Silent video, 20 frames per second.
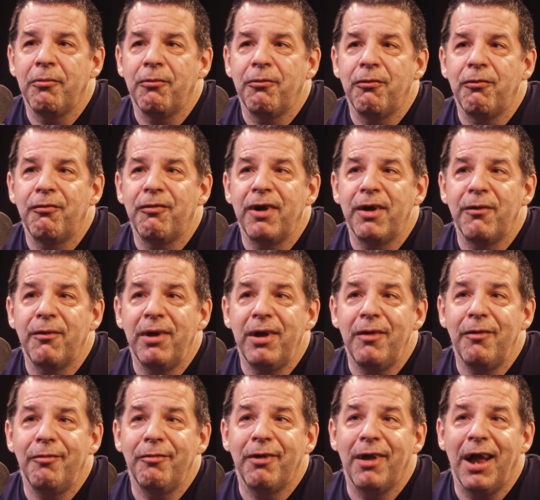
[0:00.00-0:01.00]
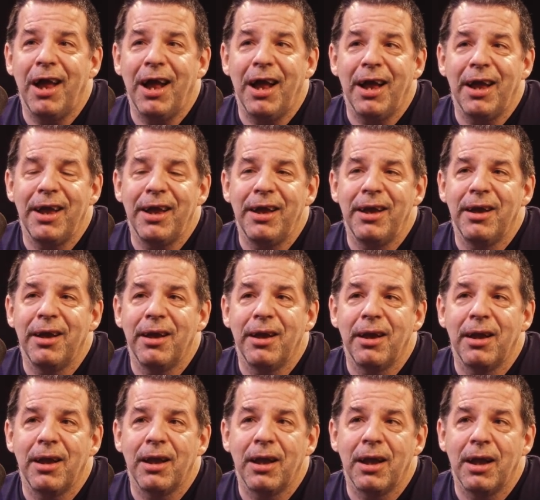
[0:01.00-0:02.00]
quickly say,
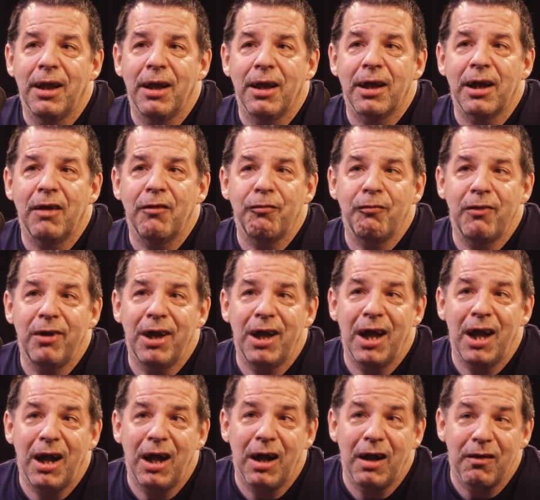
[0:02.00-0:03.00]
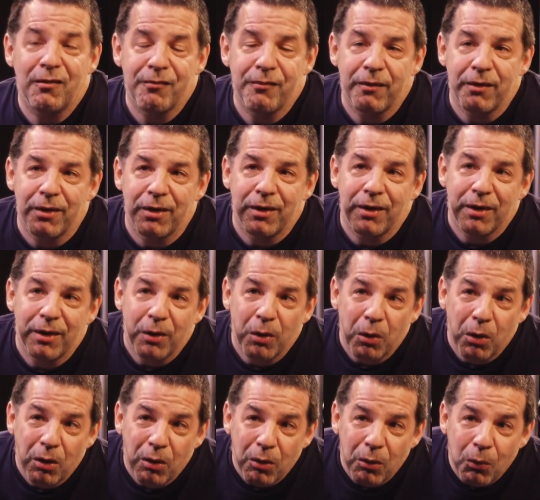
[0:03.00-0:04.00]
because we have
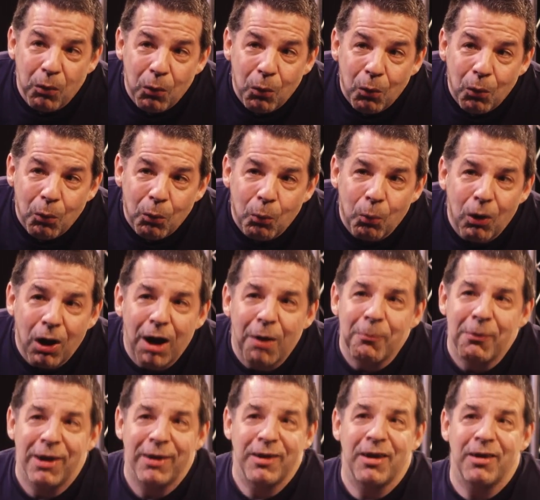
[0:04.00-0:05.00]
one minute